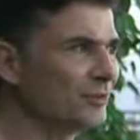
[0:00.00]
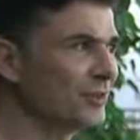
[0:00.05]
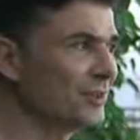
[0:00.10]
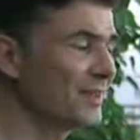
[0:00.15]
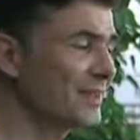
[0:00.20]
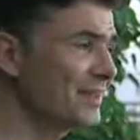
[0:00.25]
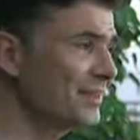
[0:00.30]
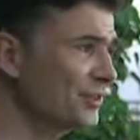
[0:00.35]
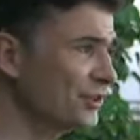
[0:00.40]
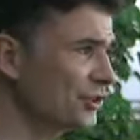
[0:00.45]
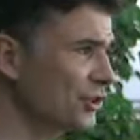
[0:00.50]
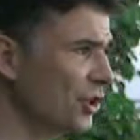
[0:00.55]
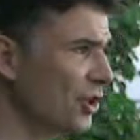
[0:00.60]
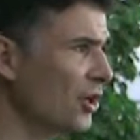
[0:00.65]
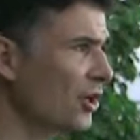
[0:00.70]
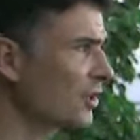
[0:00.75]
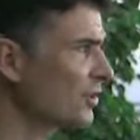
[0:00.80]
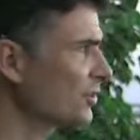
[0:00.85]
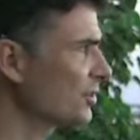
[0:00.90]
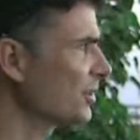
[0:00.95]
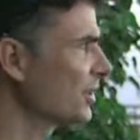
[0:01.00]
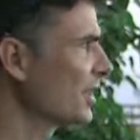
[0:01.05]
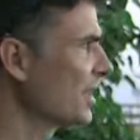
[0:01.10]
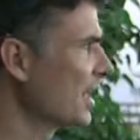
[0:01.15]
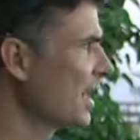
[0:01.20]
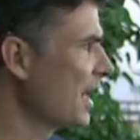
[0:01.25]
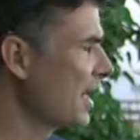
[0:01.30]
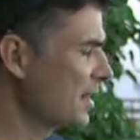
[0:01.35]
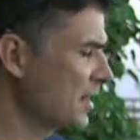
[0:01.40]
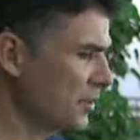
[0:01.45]
So these sharks,
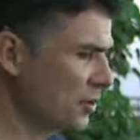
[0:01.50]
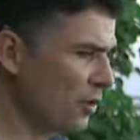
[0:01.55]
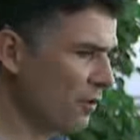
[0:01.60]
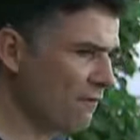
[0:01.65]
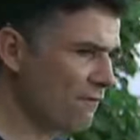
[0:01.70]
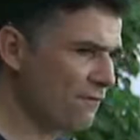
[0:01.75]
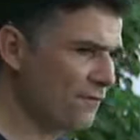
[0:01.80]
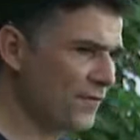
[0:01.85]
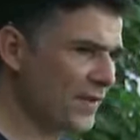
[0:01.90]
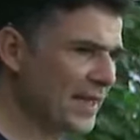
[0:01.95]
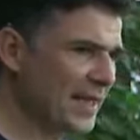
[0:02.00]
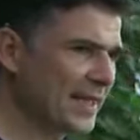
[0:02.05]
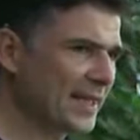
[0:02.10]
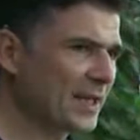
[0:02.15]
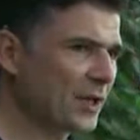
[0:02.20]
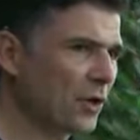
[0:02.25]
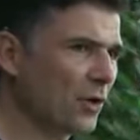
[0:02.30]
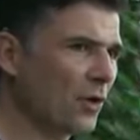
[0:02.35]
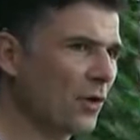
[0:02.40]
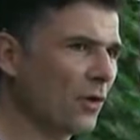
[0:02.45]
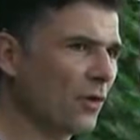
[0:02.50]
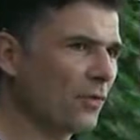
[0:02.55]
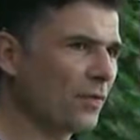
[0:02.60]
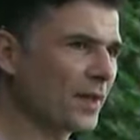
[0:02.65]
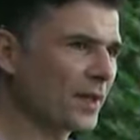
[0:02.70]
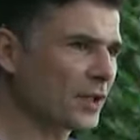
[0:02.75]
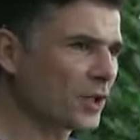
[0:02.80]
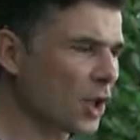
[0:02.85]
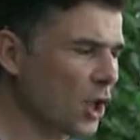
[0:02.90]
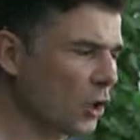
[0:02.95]
they're not feeding on
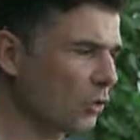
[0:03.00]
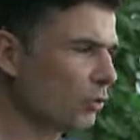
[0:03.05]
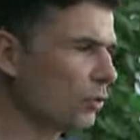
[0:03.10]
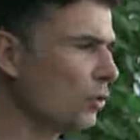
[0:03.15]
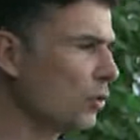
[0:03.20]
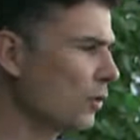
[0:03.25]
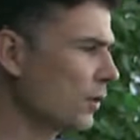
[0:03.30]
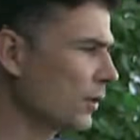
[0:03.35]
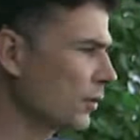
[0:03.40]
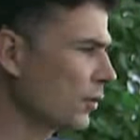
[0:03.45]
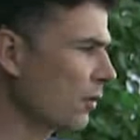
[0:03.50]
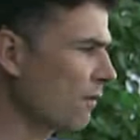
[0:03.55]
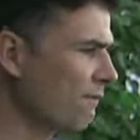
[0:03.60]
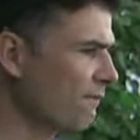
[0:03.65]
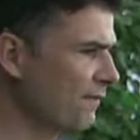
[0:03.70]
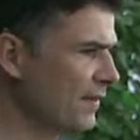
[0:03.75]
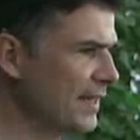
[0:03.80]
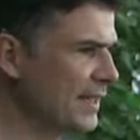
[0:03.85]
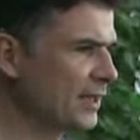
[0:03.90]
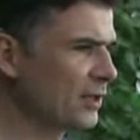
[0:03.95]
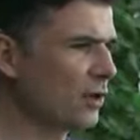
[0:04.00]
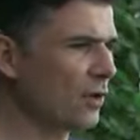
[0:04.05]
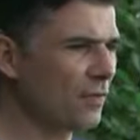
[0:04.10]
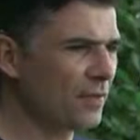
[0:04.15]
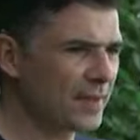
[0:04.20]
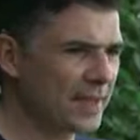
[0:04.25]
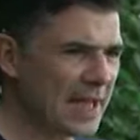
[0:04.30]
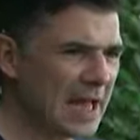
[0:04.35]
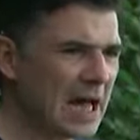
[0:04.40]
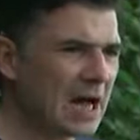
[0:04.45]
the coral, they're not feeding
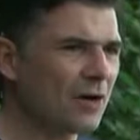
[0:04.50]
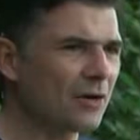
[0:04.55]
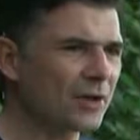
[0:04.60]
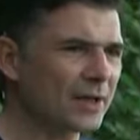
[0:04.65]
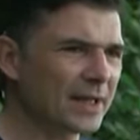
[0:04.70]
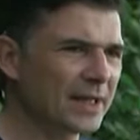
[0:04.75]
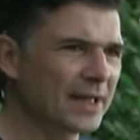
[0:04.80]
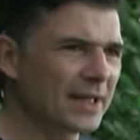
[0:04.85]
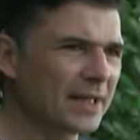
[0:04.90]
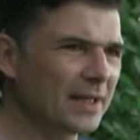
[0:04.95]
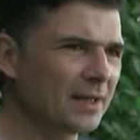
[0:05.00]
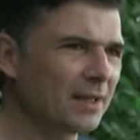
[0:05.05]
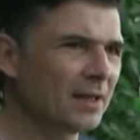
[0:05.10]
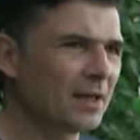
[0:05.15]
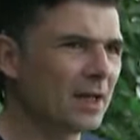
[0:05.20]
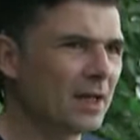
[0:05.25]
on the algae,